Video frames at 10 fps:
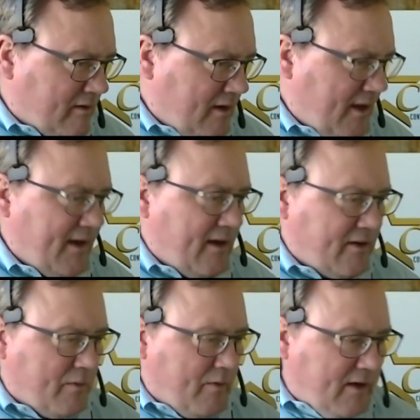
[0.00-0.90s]
Anyhow,
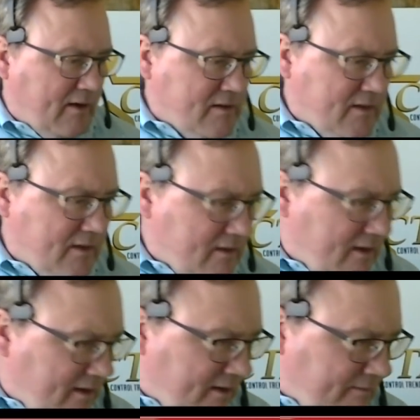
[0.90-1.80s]
you're right. It's at
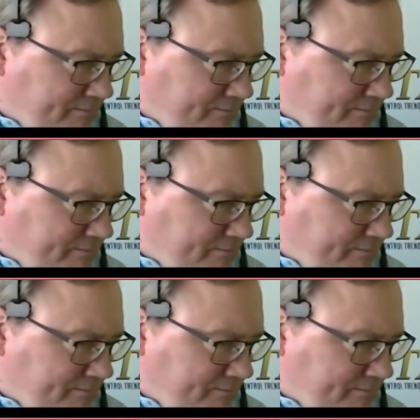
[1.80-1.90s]
the